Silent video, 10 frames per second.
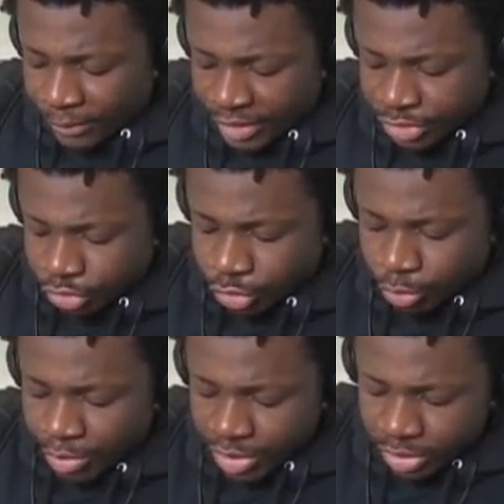into two
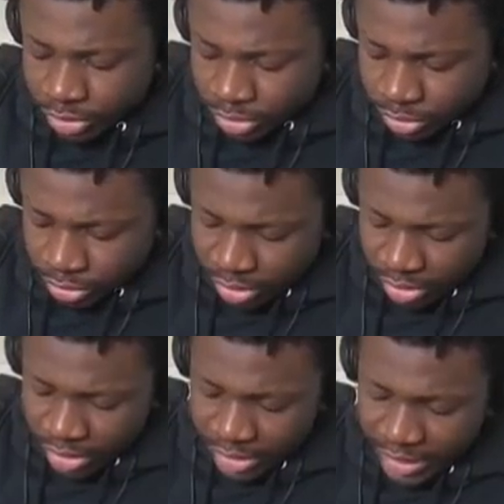meals.
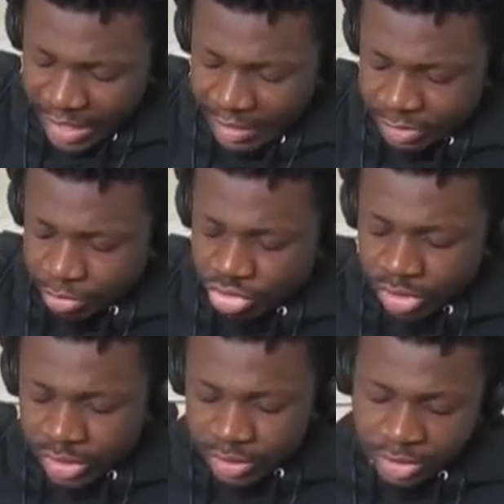And I have some
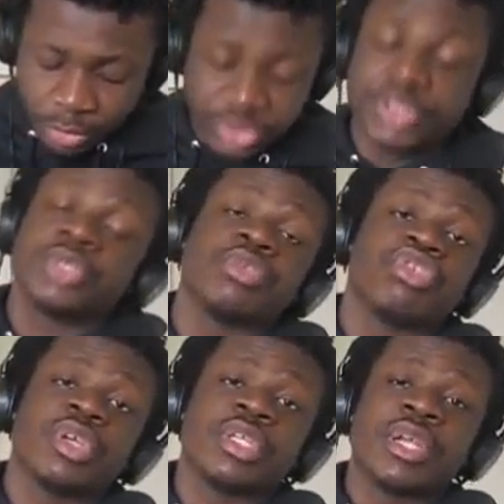chicken, some rotisserie
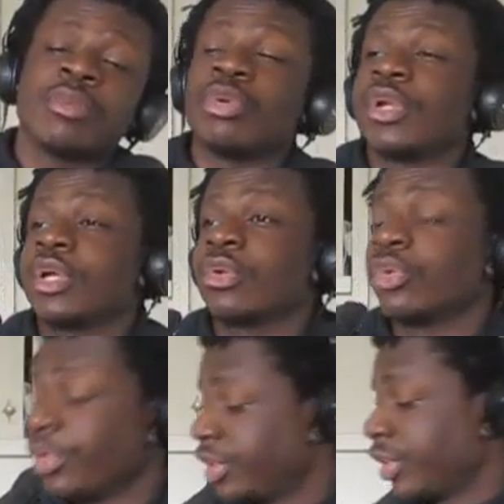chicken that I bought at
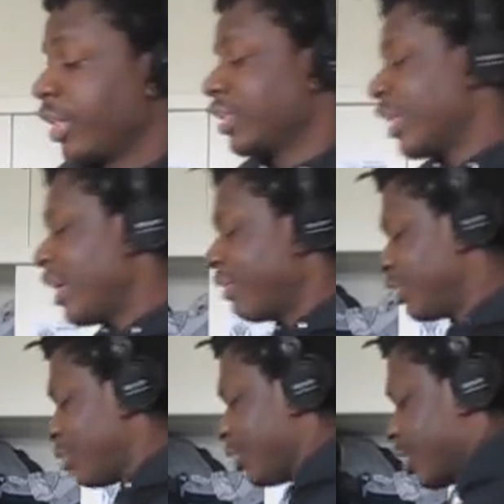because I didn't have time to